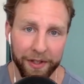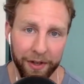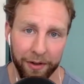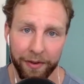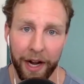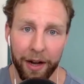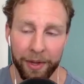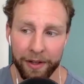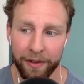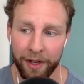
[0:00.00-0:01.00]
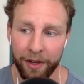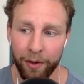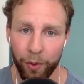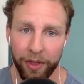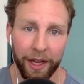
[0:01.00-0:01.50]
environment with
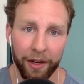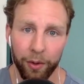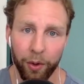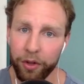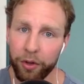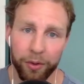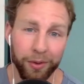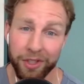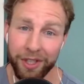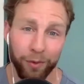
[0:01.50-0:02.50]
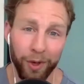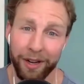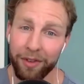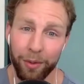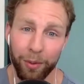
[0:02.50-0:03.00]
that goal, you can achieve whatever you
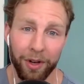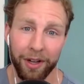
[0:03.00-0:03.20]
want.